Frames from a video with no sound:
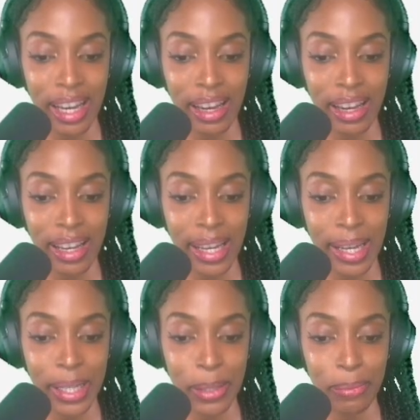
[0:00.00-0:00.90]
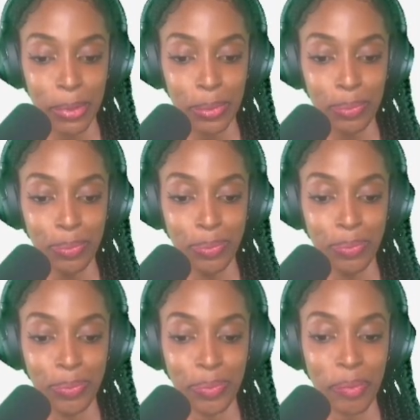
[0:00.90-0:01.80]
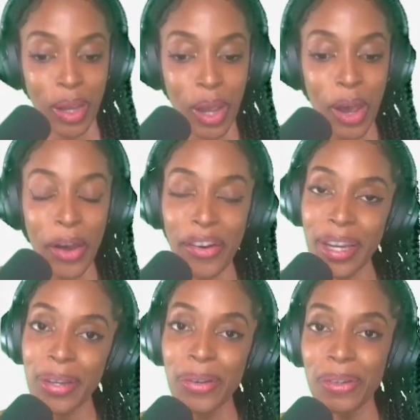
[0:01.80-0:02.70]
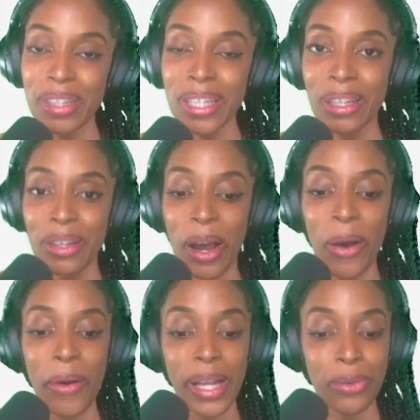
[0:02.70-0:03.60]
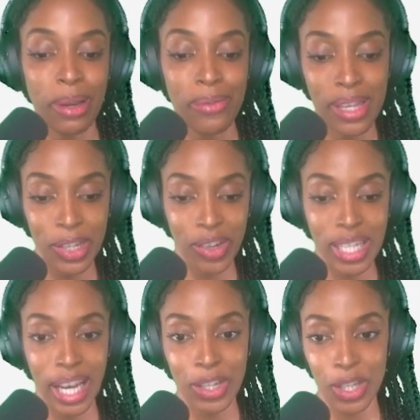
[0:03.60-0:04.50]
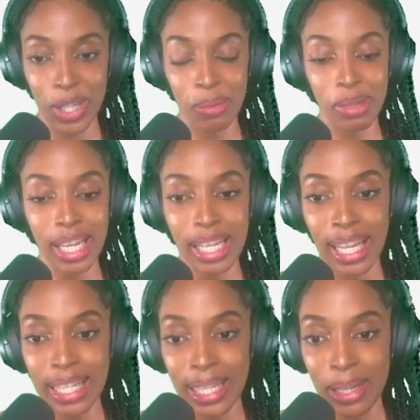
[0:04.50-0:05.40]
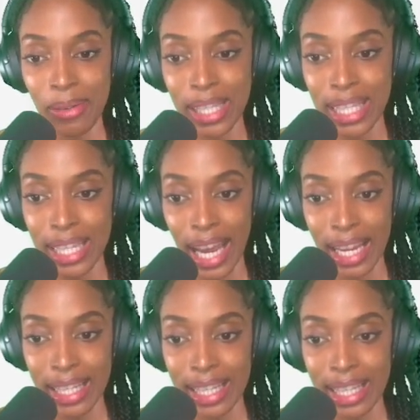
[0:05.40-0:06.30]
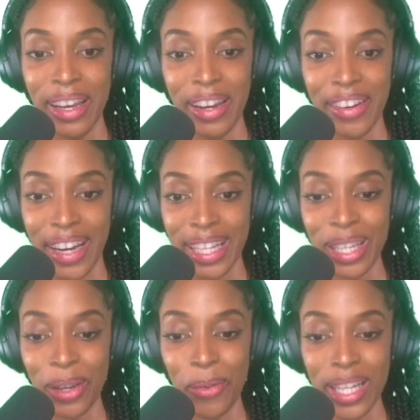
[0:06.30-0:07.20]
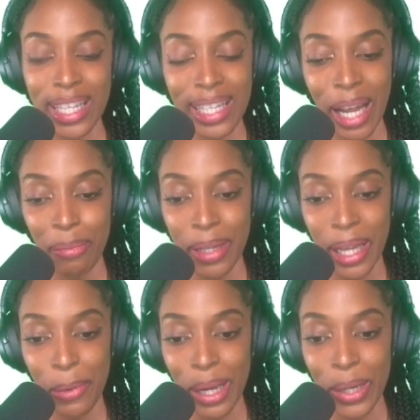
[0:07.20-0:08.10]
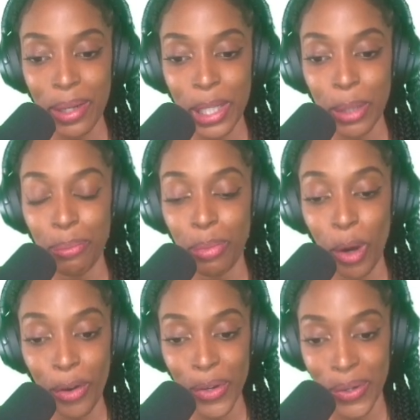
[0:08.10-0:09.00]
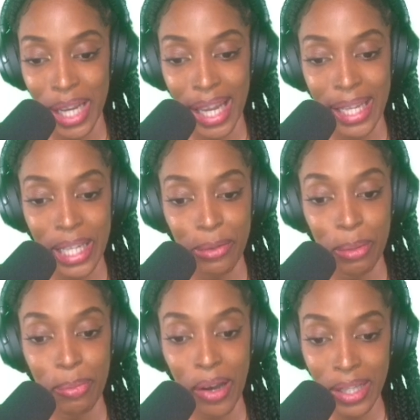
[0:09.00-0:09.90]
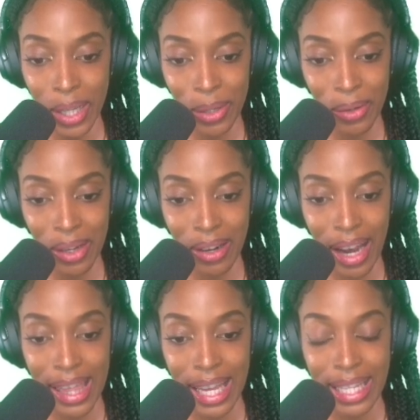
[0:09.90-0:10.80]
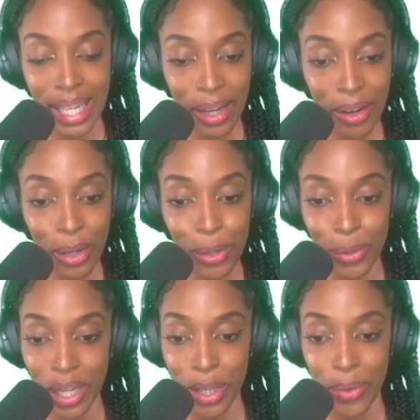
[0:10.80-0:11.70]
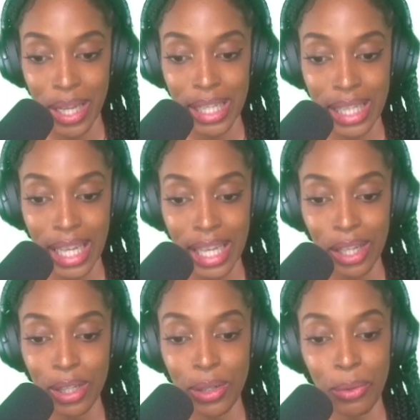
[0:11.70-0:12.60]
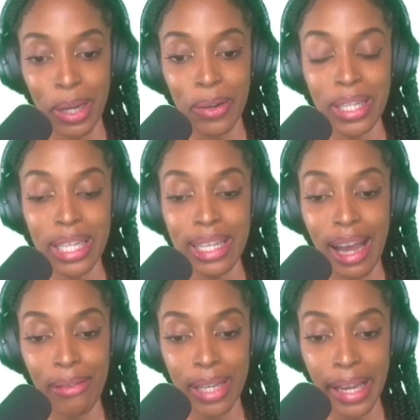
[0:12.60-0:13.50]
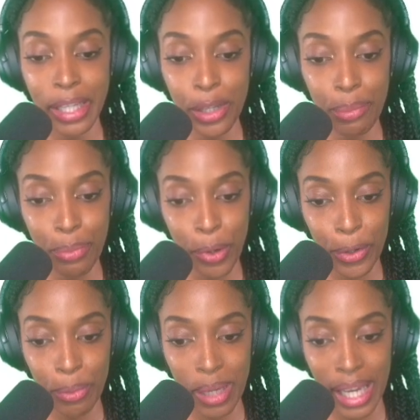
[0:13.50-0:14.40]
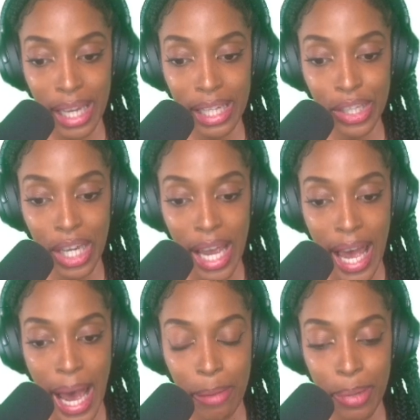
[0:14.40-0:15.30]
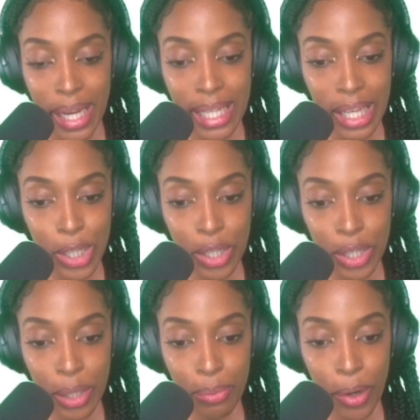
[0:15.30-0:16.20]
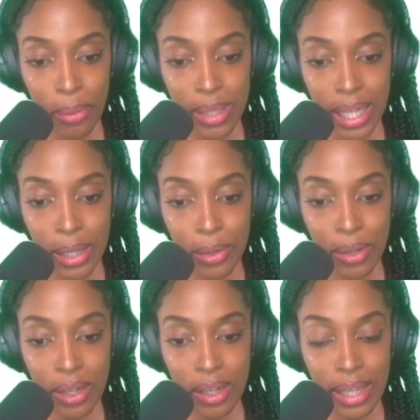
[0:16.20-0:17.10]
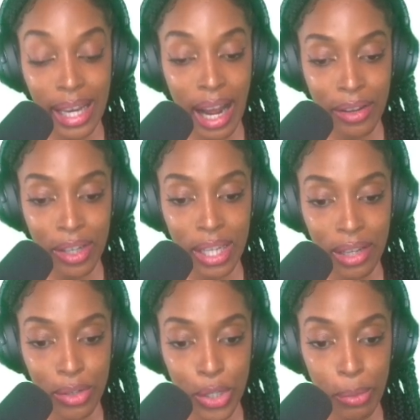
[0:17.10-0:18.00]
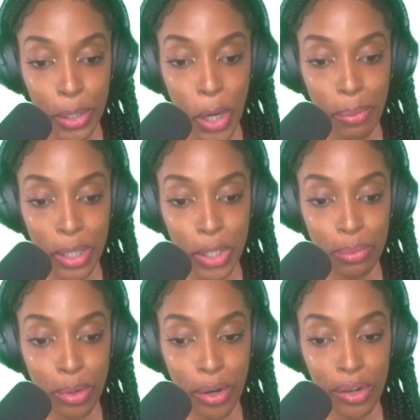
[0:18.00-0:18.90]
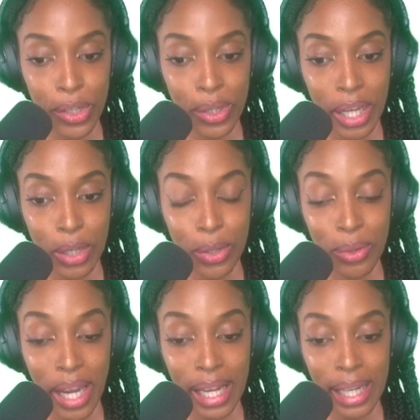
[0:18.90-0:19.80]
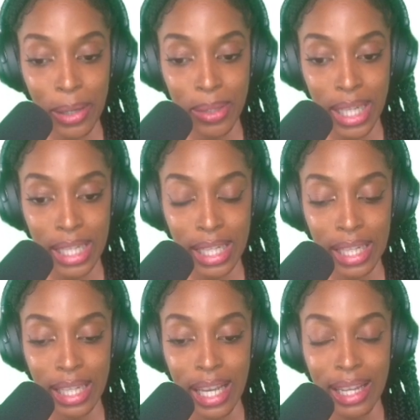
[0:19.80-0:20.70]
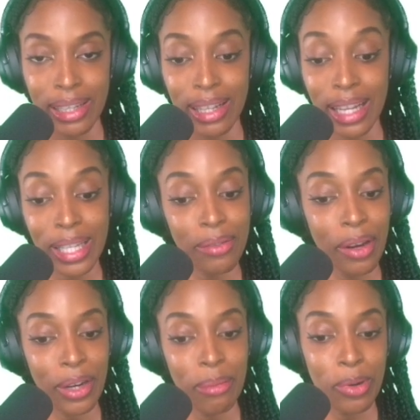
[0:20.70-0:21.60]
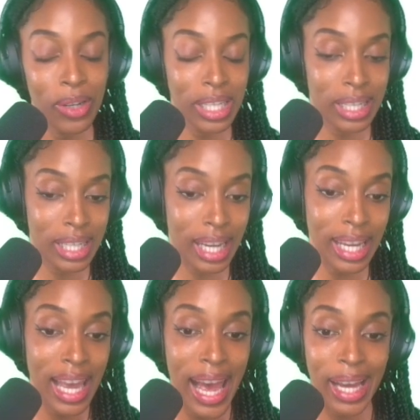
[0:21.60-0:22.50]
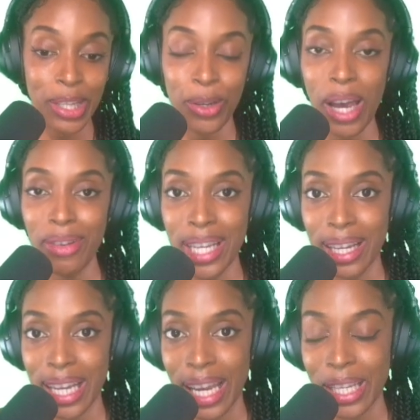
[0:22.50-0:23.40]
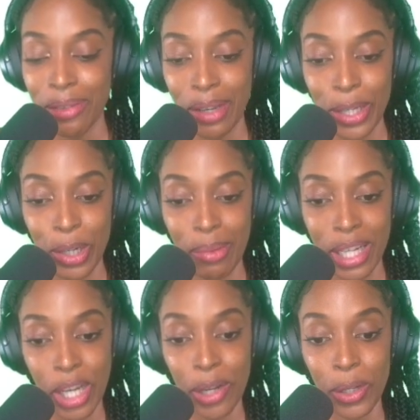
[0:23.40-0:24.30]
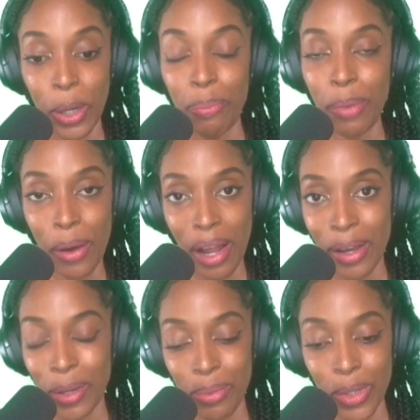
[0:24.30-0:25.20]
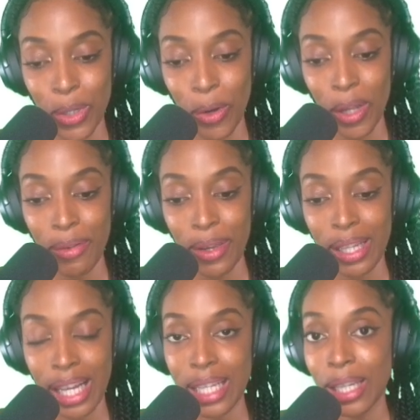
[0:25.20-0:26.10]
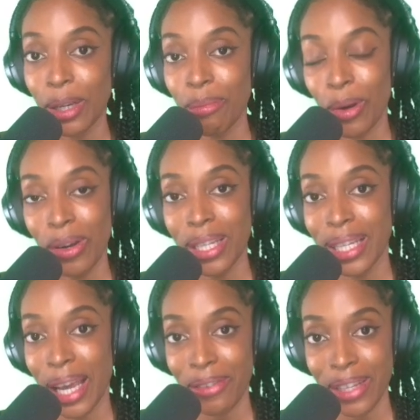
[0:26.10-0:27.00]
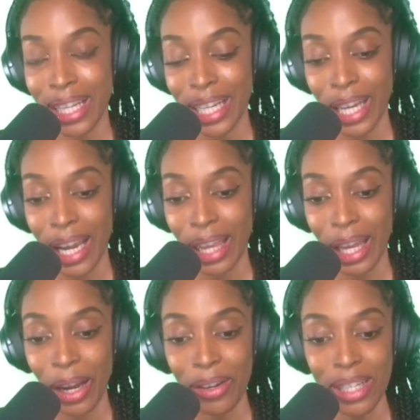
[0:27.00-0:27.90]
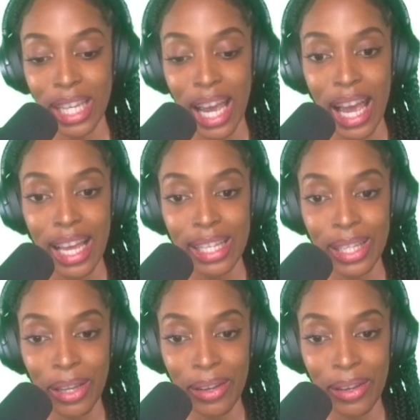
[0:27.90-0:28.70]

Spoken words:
and boom. All right, cool. So now as we wait for this transaction to complete, let's see what's next. All right, so once that's happening, we are going to borrow against our bonded Luna and then take out our Luna in UST. So we're going to navigate to the borrow page and pay attention to the prompts that that Anchor gives you about how much to borrow so that you don't get liquidated. So that's a very important thing. I do have a dedicated video on my channel about Anchor Protocol if you'd like to learn more, so definitely check that out. So